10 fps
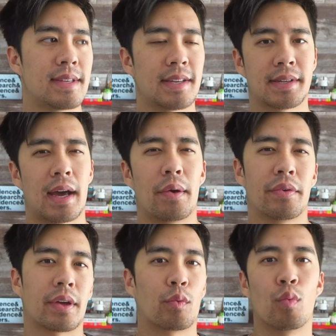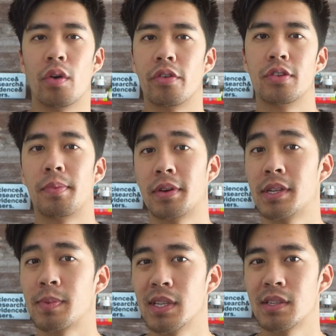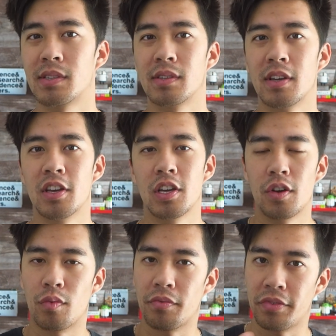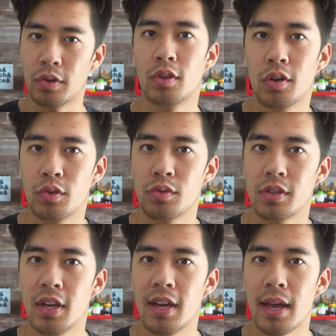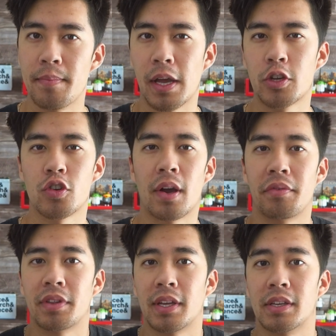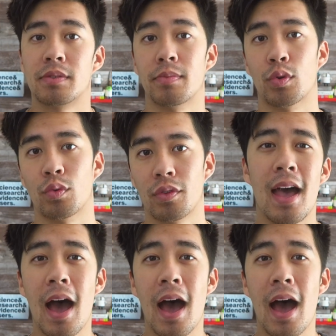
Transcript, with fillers: test it out with like 1 or 2 participants, review those, and make sure everything is smooth.